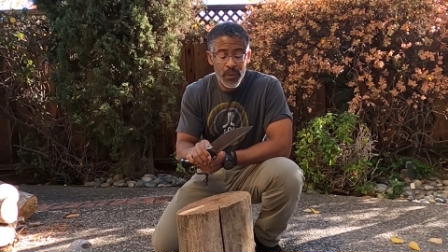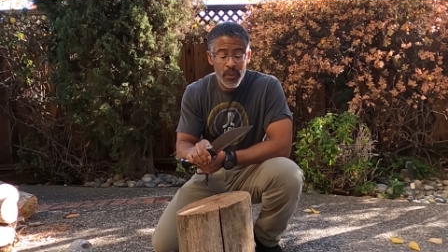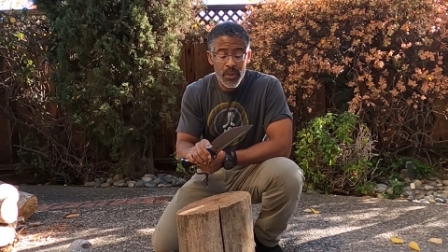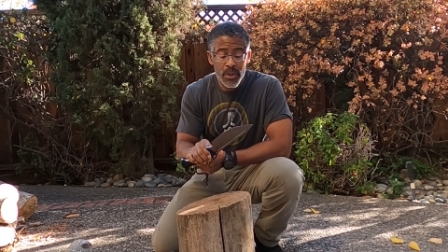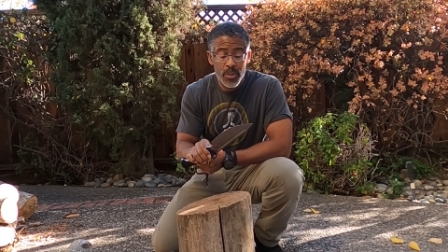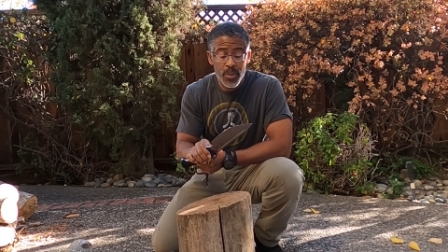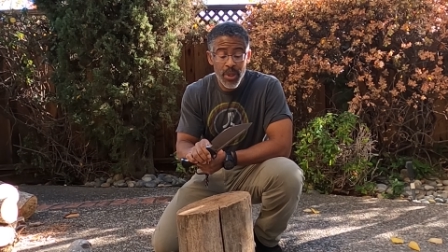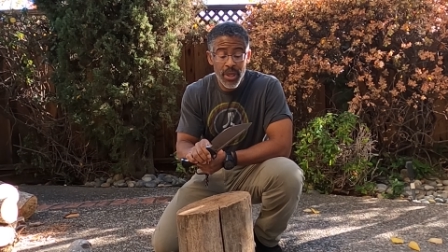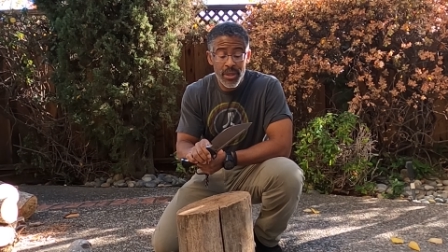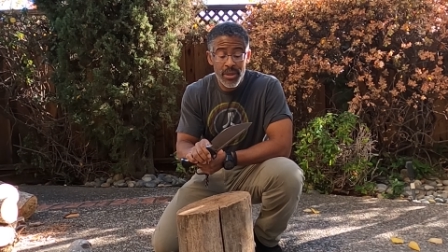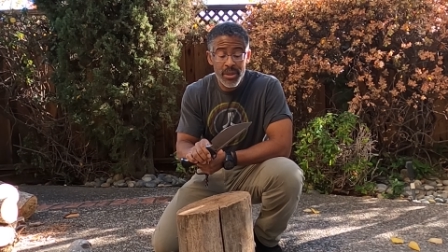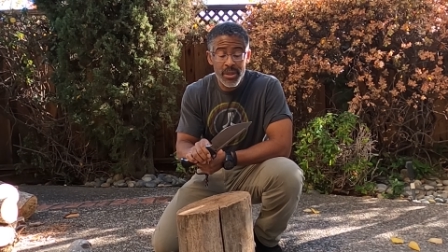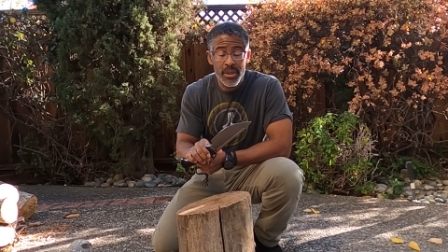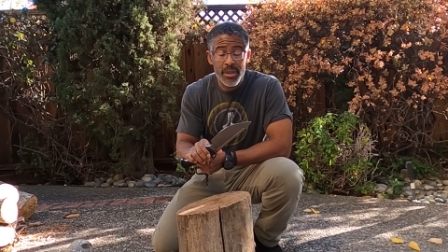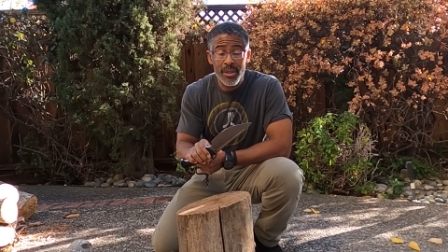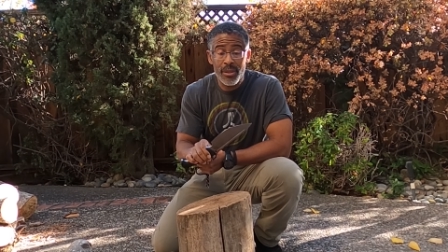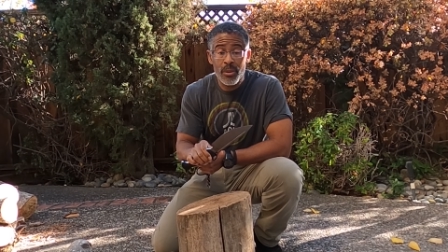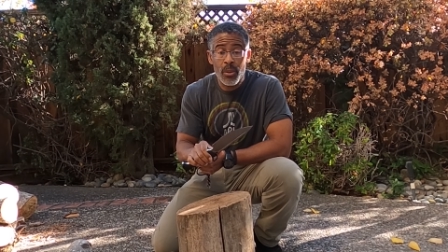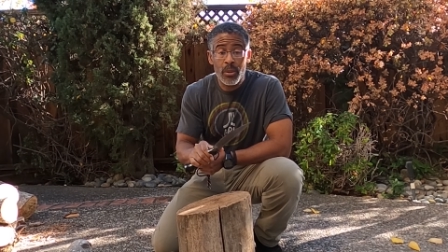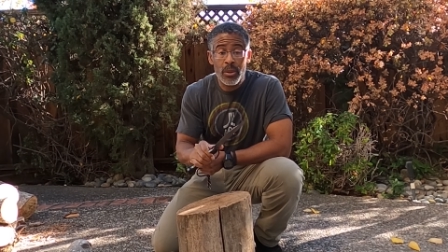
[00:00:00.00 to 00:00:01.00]
through its
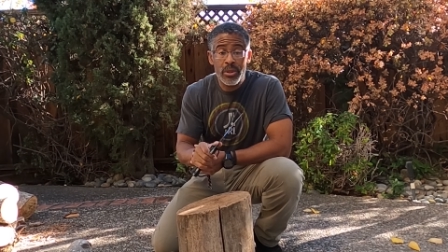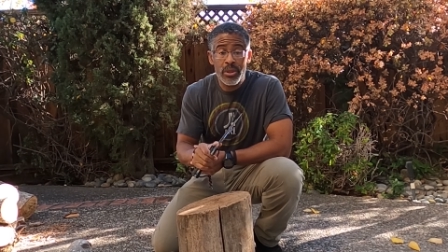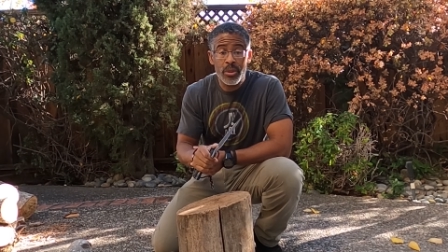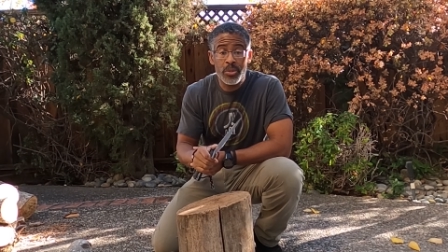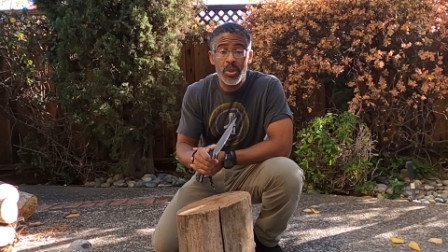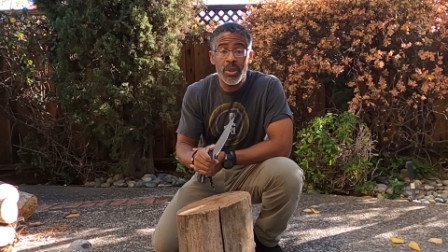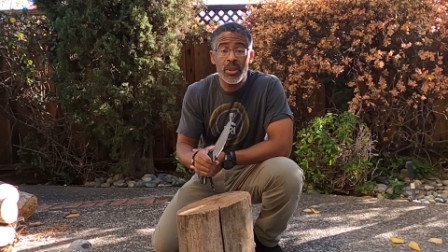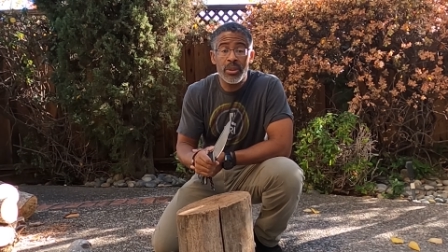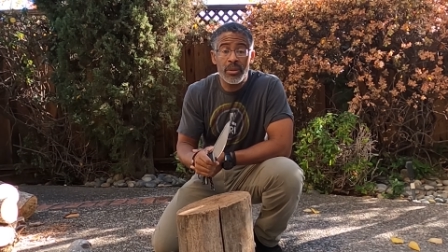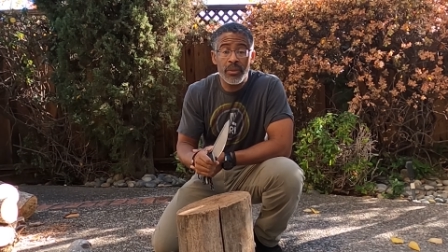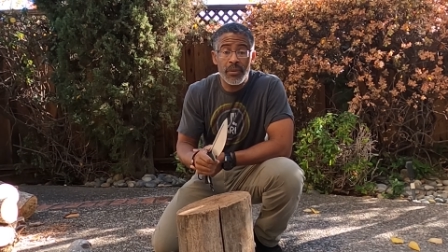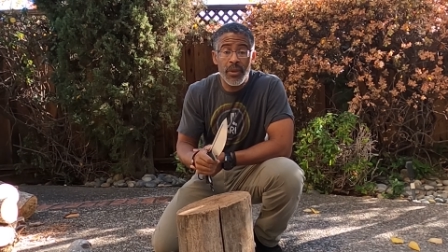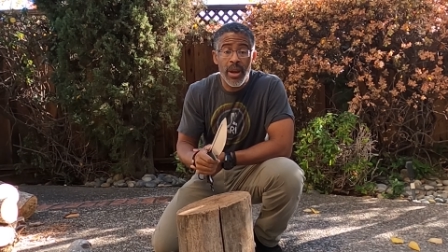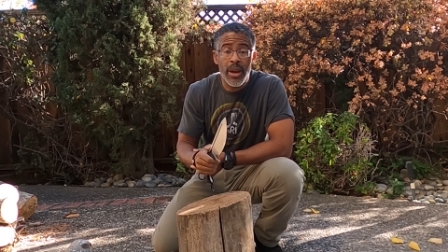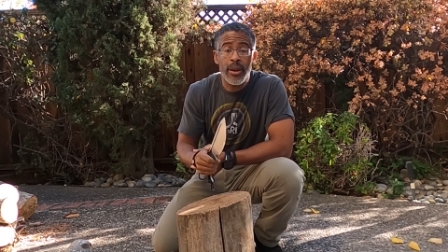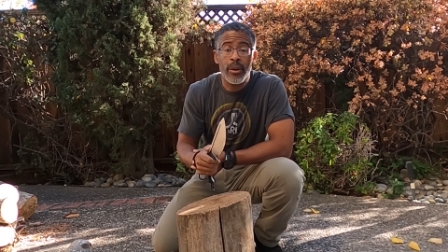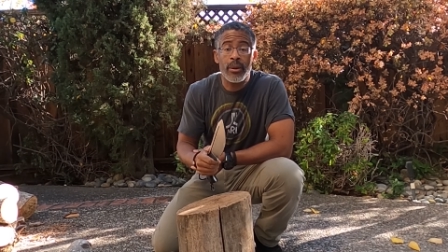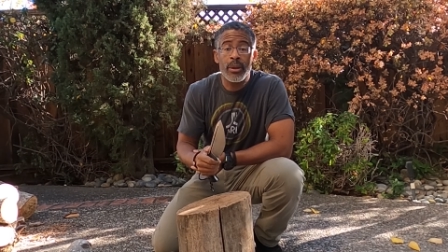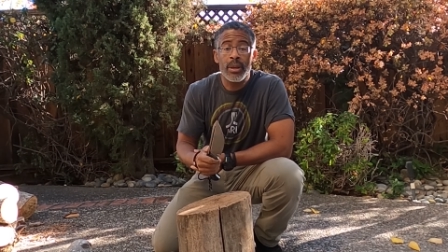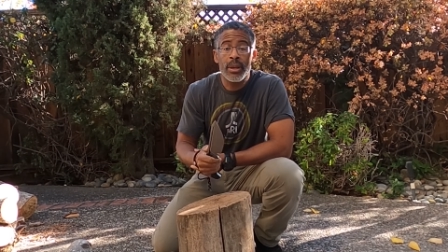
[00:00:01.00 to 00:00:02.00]
paces in order to build a
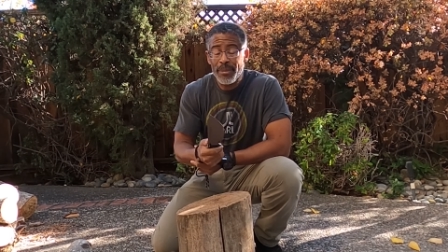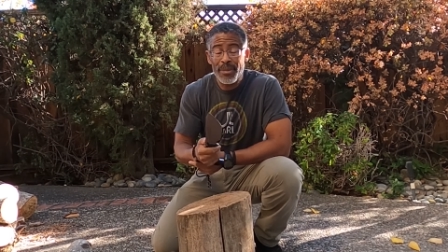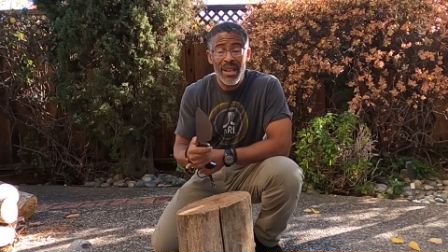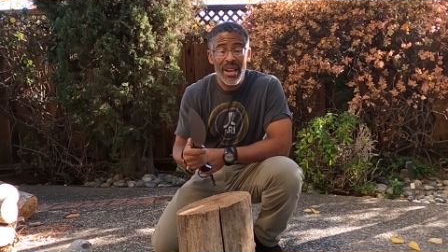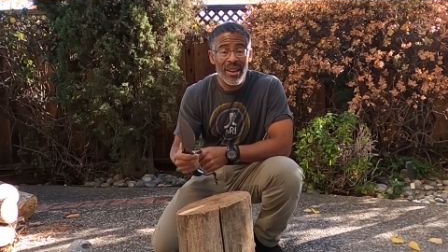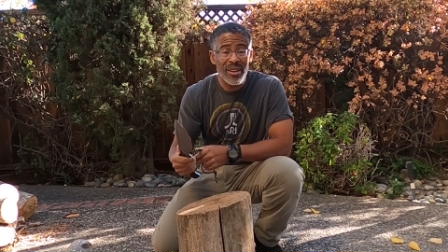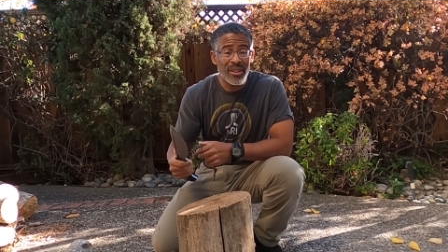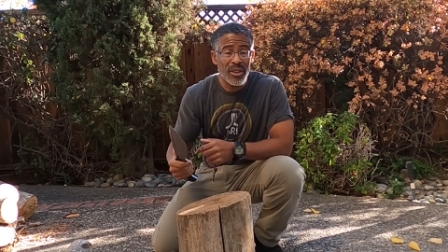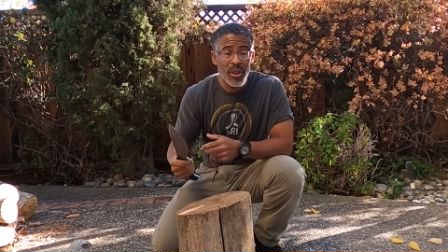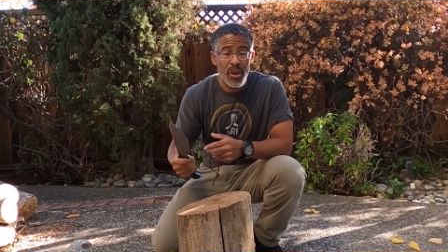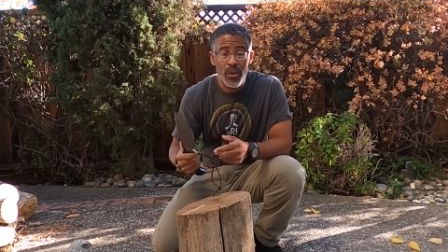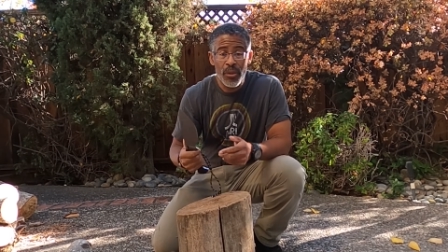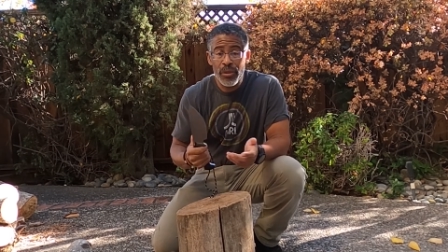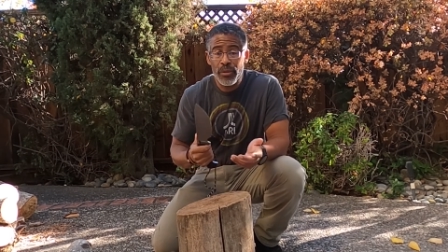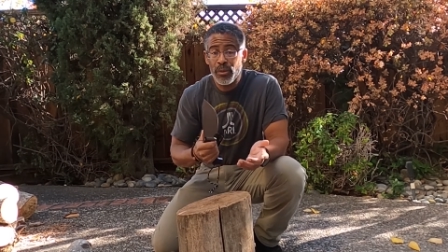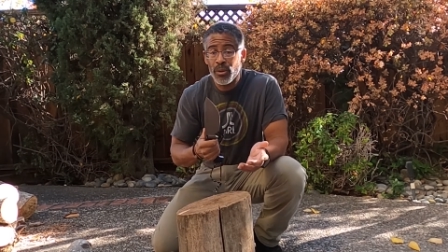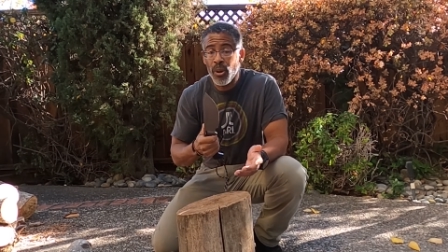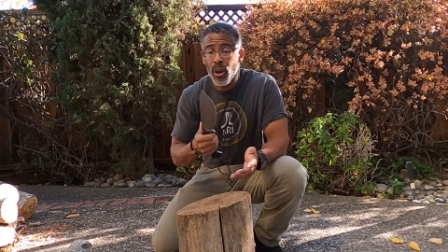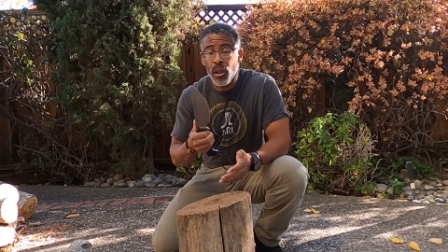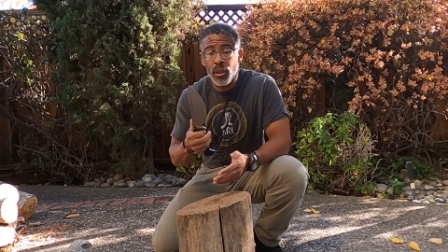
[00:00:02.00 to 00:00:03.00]
fire. I'm not going to go
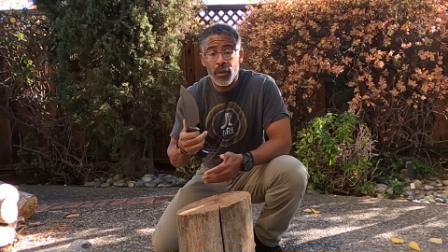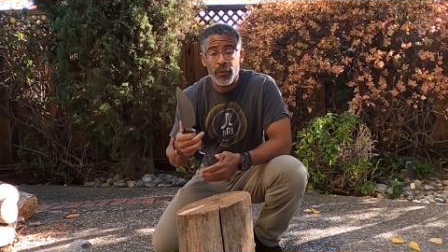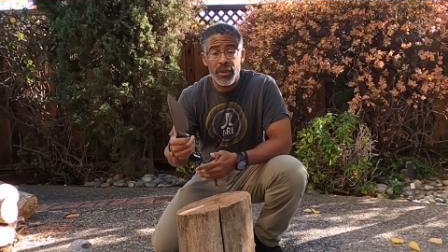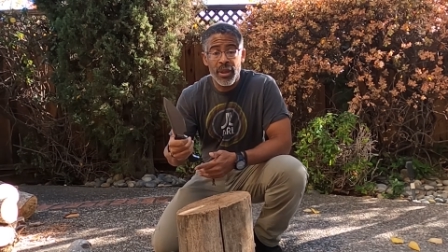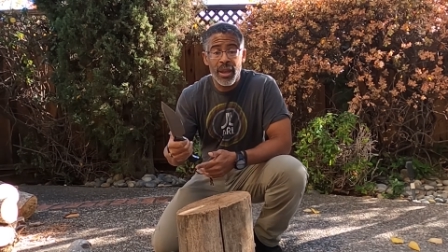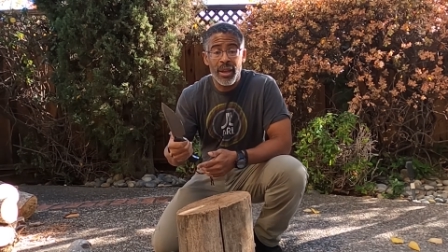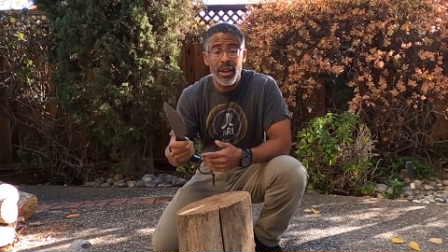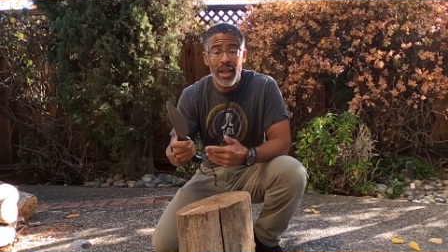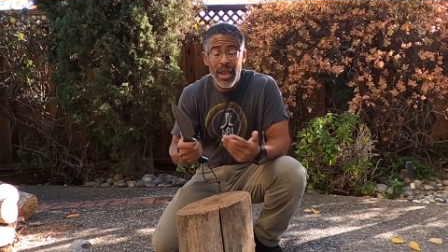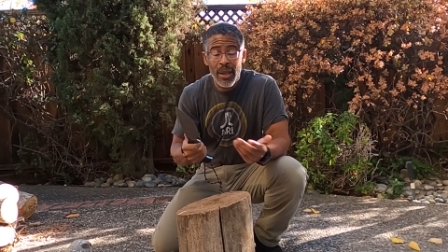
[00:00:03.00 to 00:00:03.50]
through all of that.